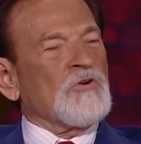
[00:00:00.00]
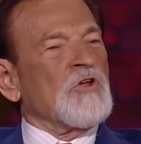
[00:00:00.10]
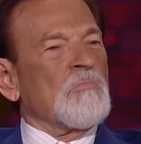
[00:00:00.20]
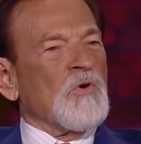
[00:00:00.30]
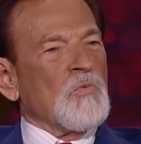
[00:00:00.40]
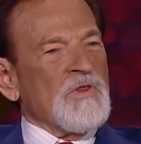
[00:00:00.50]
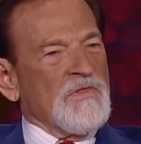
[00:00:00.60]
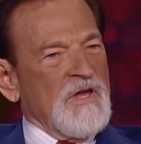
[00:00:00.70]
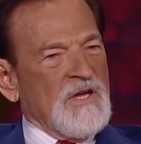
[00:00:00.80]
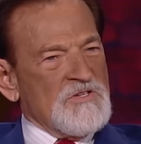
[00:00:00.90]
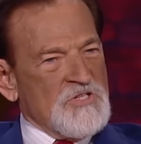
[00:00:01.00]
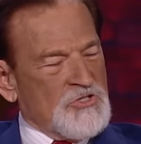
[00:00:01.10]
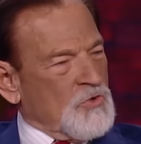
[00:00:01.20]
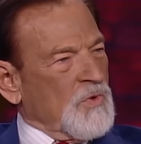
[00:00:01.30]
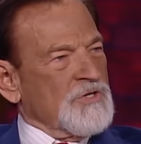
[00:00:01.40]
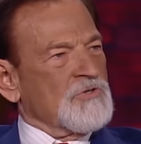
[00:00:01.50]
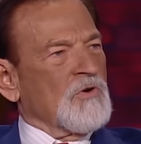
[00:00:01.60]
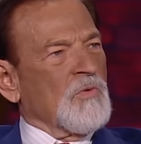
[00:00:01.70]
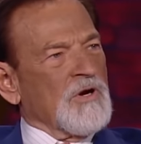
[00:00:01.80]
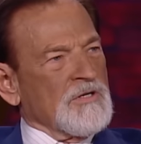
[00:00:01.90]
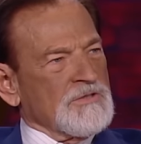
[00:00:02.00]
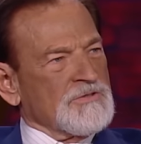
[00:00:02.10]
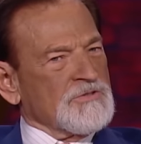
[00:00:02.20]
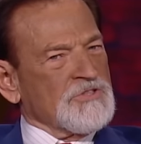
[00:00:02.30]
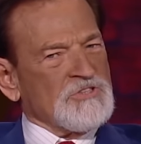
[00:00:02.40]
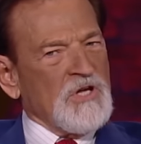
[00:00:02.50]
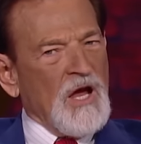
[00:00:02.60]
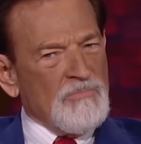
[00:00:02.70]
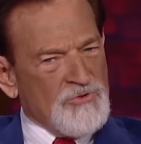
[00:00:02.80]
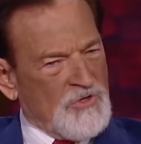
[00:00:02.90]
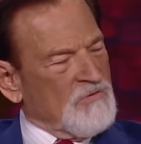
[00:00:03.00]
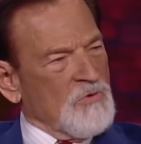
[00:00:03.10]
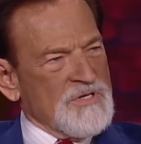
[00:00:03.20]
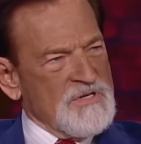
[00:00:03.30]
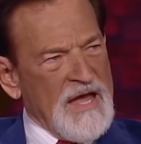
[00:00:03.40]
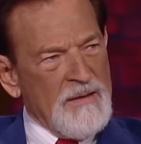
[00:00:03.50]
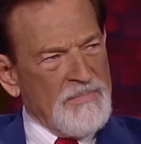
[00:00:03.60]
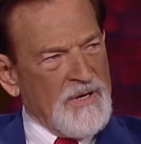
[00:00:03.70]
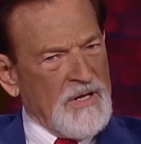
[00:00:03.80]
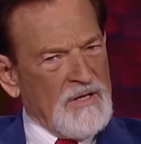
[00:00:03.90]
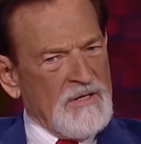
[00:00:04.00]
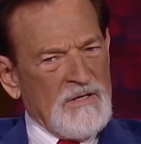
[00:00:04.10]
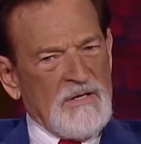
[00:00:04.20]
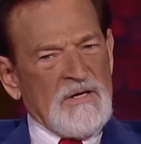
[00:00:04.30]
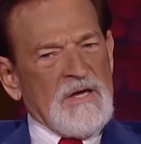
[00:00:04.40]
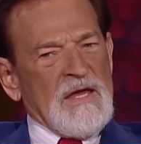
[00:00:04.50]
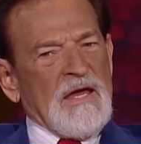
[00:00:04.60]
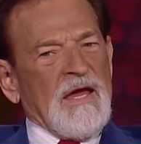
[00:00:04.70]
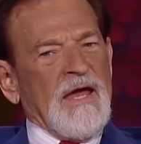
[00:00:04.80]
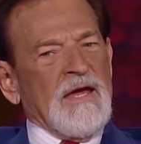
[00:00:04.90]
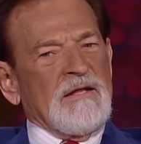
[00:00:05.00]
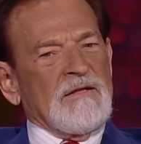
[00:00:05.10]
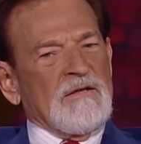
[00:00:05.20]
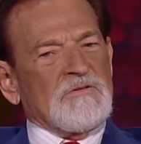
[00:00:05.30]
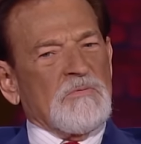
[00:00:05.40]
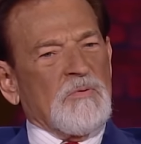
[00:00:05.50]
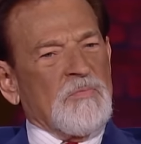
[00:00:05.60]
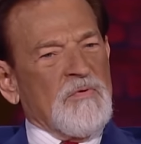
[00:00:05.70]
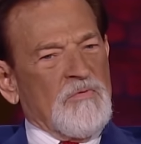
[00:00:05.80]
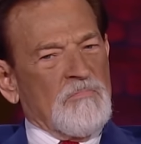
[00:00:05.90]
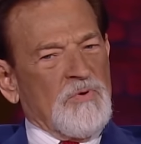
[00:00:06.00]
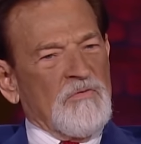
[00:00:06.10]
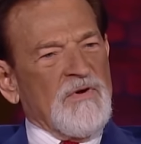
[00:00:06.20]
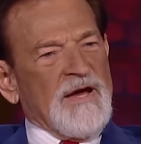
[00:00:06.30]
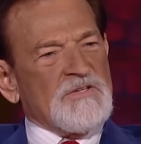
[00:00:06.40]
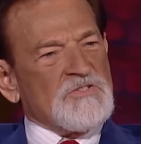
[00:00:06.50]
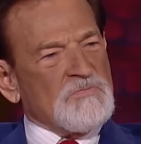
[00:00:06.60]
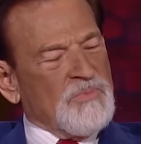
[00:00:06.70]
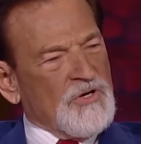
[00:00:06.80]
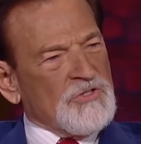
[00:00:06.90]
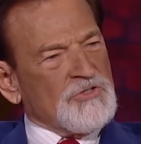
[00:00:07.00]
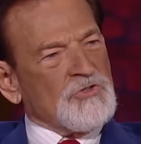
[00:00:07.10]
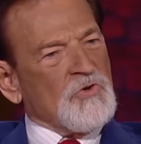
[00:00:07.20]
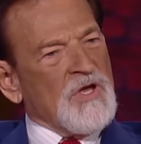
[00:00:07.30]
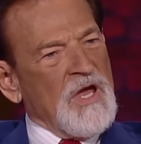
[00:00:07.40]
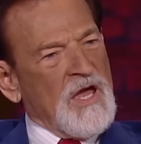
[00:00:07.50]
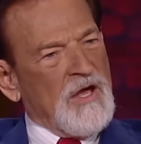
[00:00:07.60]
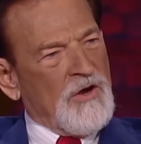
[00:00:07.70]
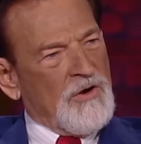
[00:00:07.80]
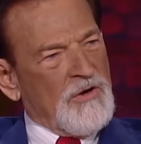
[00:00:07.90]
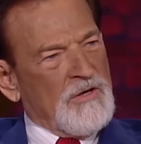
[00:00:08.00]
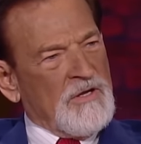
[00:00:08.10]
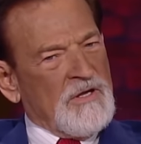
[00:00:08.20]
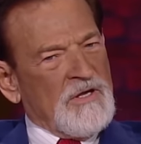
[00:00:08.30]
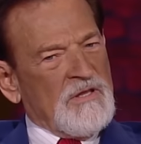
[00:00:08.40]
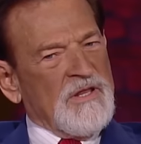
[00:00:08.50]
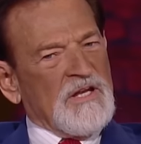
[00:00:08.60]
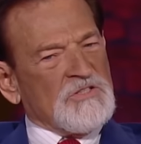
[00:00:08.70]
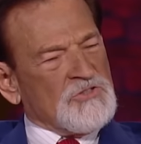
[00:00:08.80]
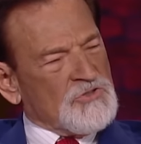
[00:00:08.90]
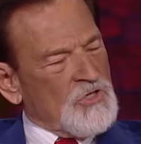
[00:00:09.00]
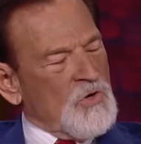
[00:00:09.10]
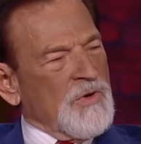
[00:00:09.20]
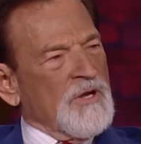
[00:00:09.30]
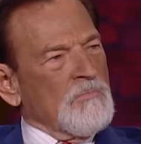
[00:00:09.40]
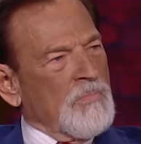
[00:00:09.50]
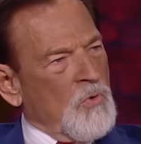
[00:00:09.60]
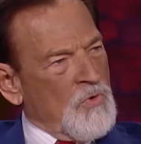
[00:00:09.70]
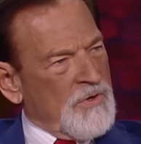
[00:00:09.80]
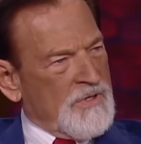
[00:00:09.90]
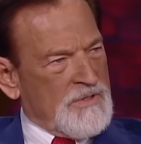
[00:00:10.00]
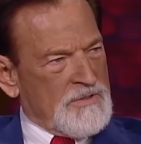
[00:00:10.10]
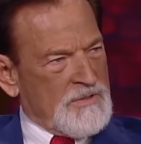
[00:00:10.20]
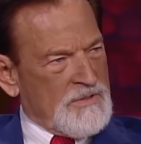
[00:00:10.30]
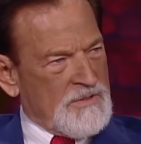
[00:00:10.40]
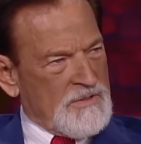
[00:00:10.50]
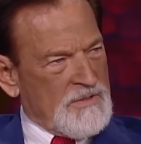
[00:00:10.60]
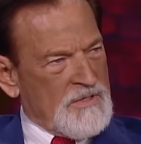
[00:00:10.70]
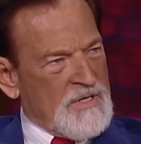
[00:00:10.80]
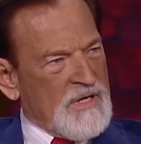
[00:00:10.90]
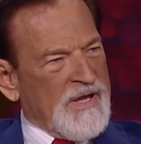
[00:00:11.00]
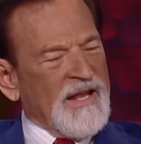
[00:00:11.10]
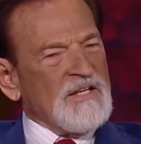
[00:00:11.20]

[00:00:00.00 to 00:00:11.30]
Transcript: number one thing is situation awareness, to observe what's happening and to provide spiritual care that is so important. And